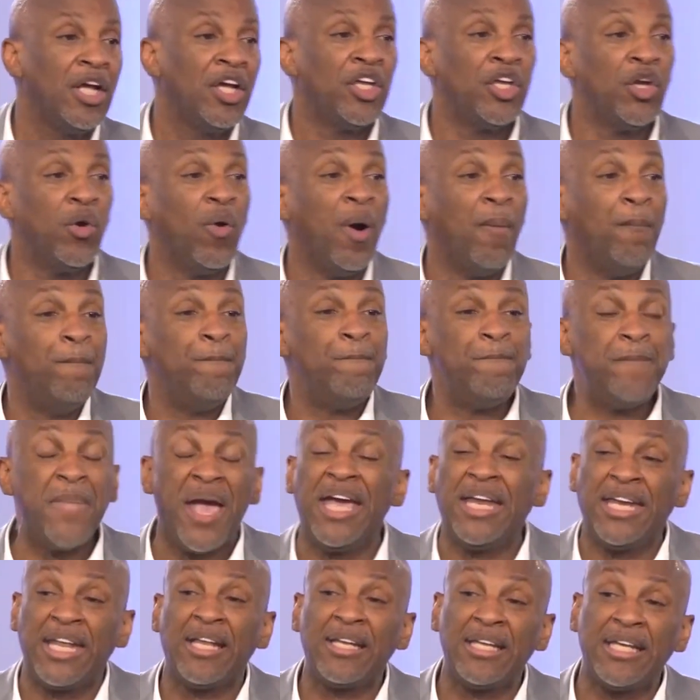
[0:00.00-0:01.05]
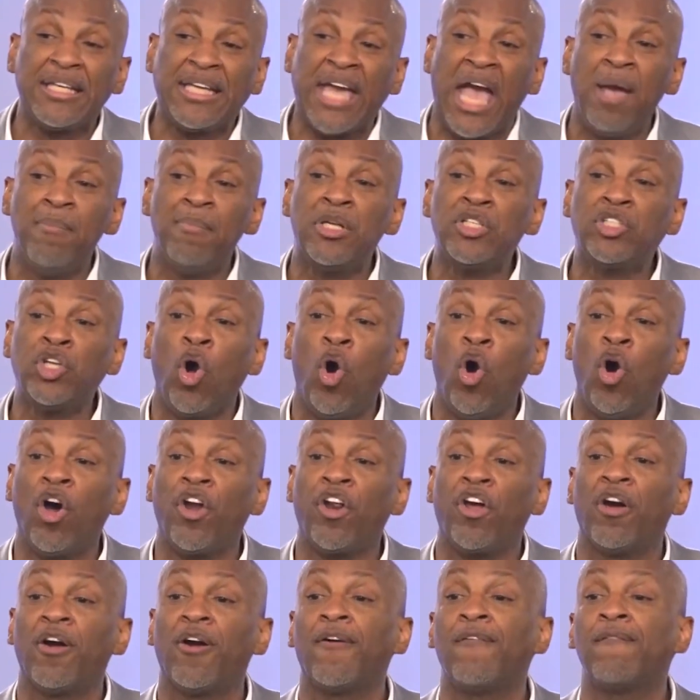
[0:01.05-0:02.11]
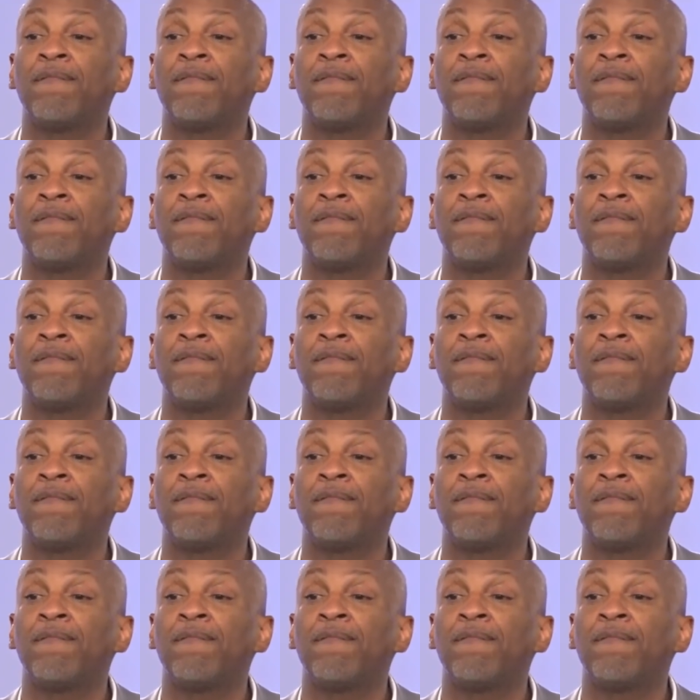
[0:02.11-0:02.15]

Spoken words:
you immediately came into order.